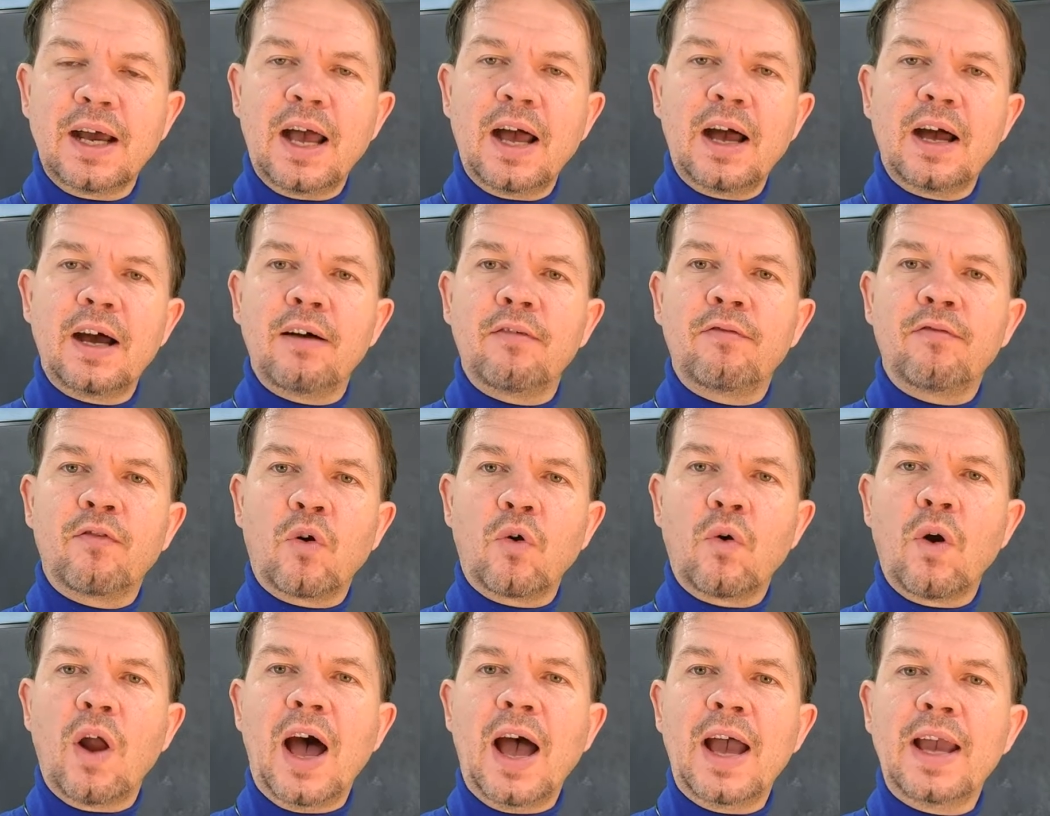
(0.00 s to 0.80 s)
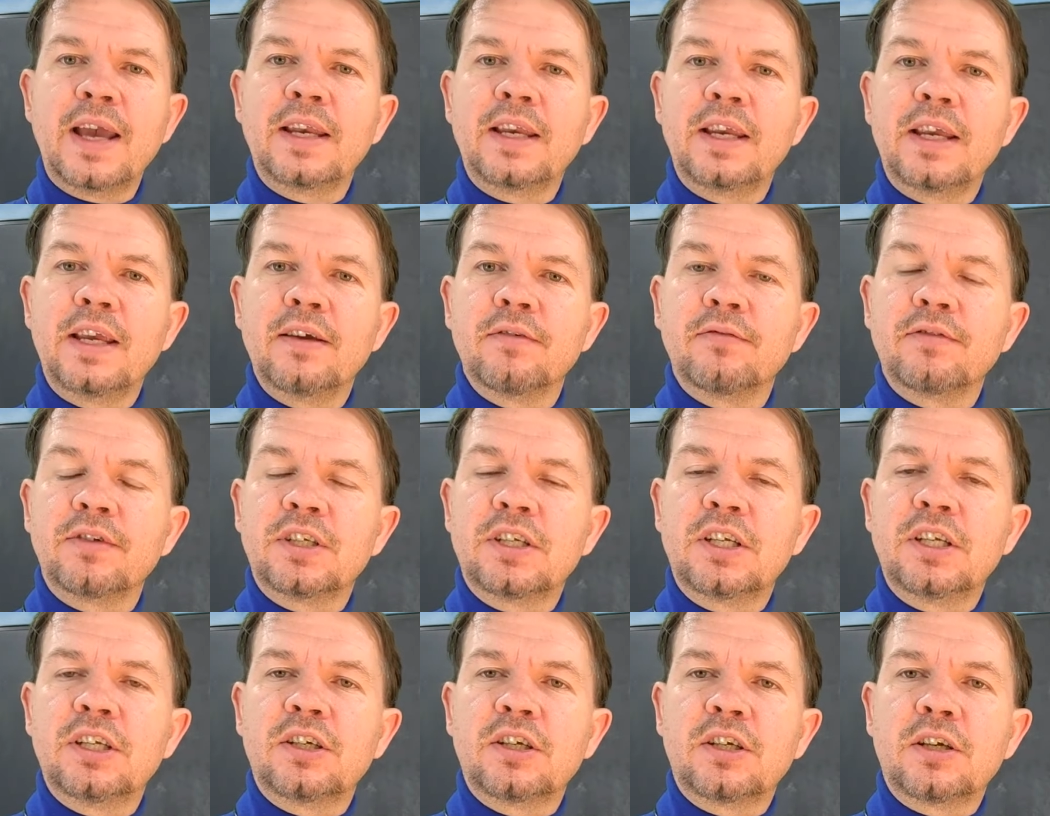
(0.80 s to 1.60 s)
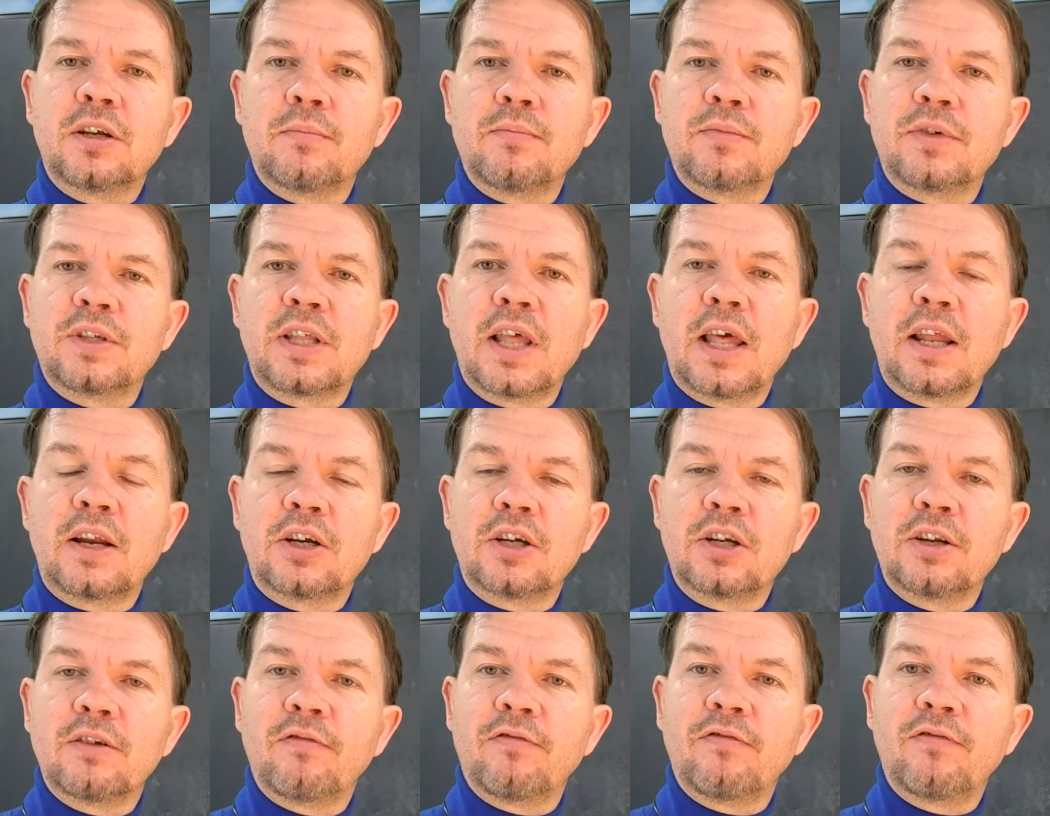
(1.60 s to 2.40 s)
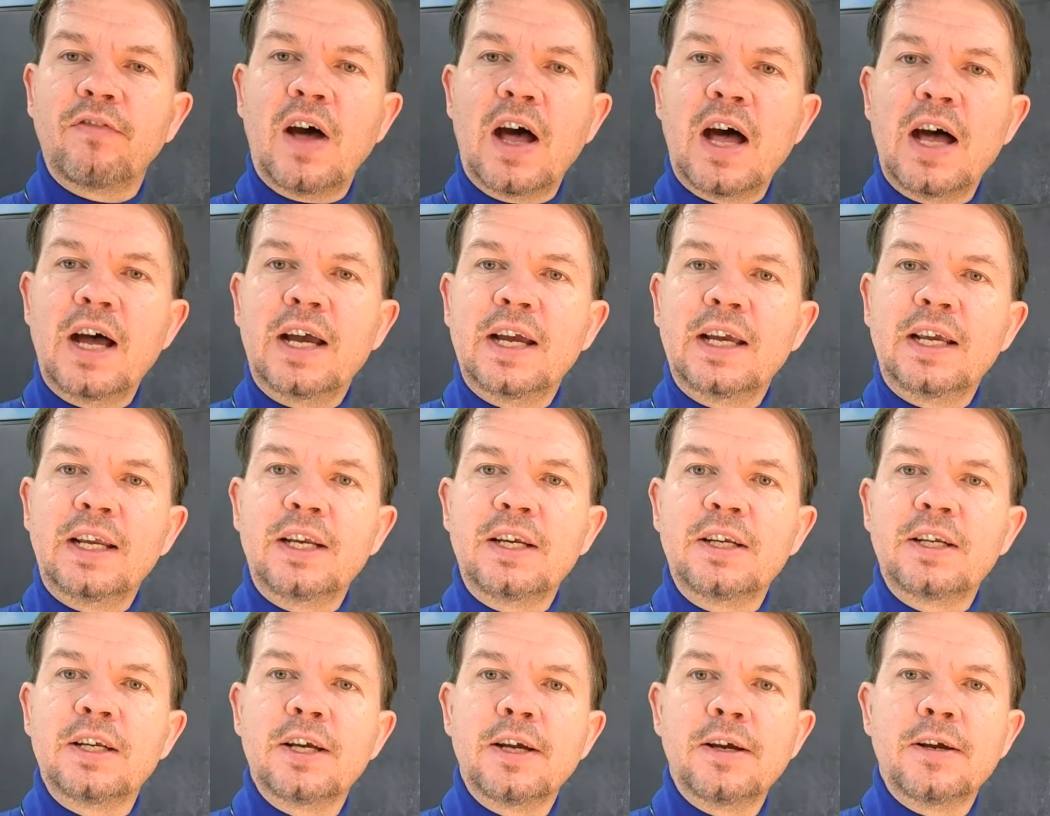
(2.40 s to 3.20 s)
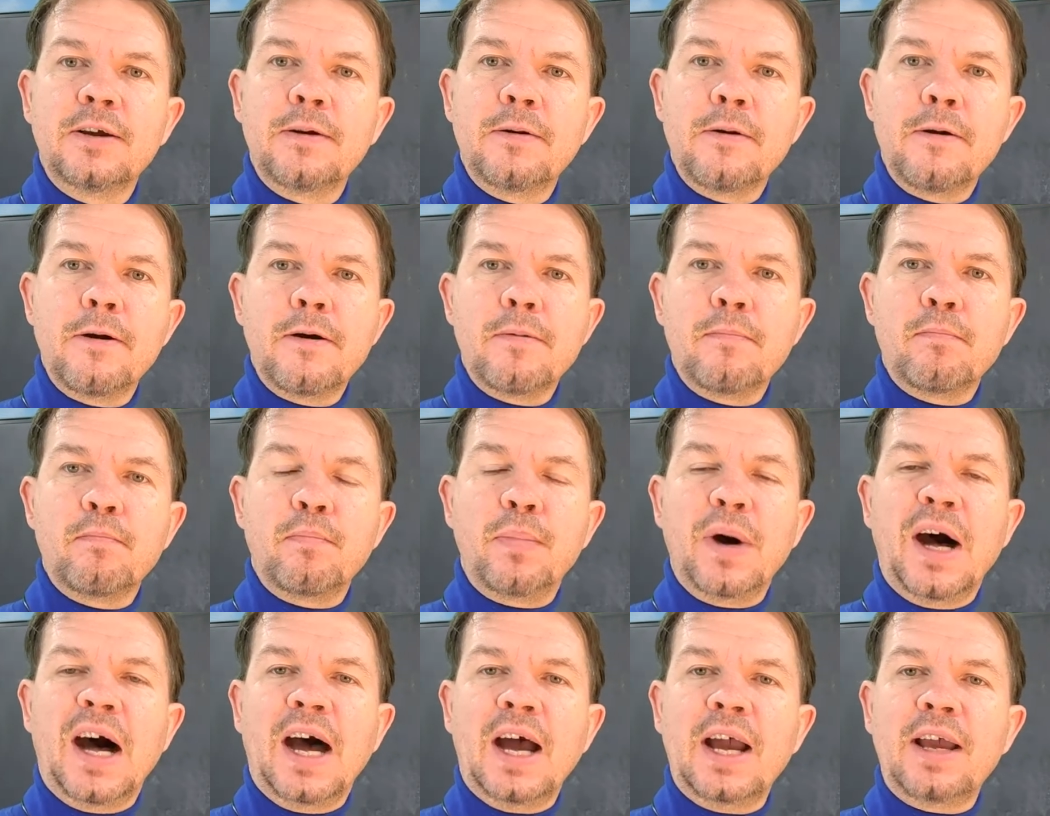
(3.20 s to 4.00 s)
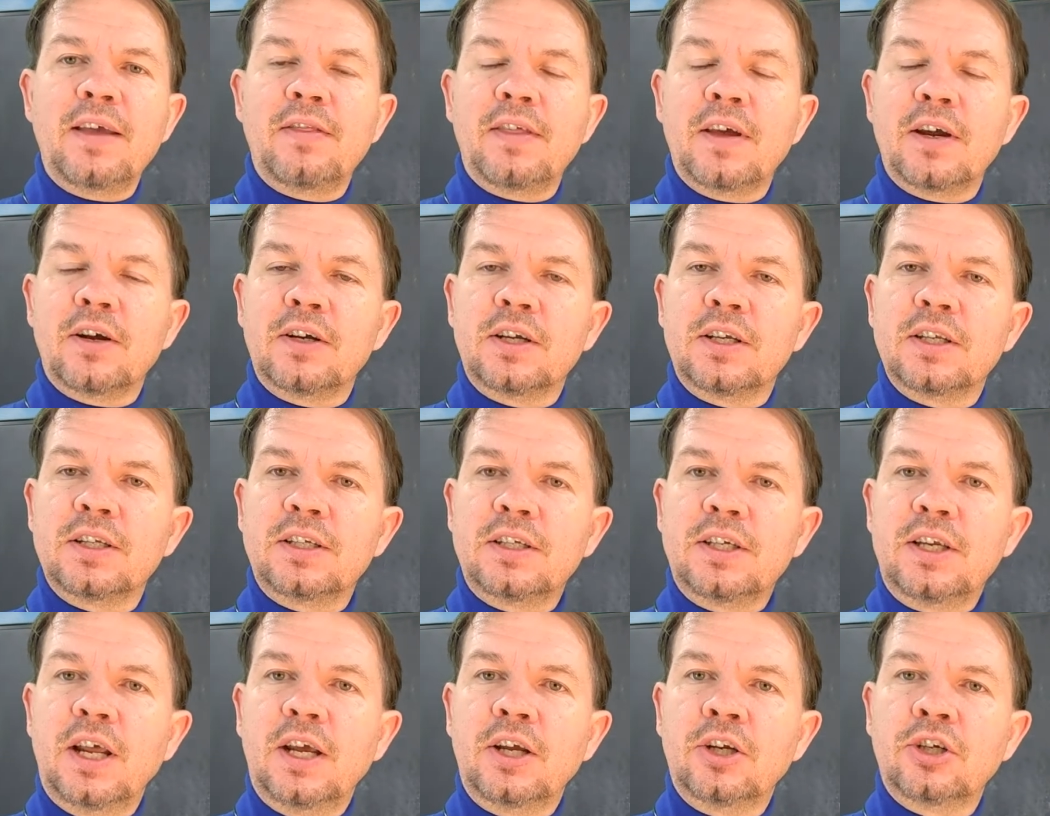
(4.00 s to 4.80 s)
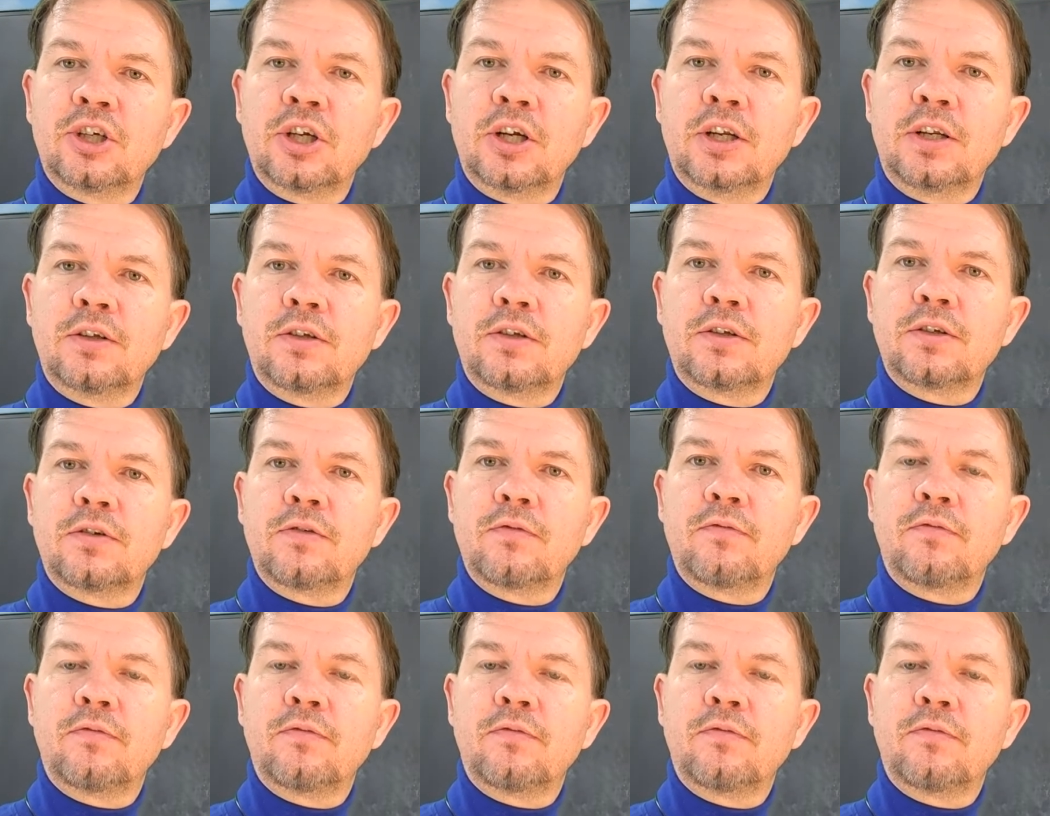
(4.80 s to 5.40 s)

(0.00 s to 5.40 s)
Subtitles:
a variety of systems that are defined by their distinctions.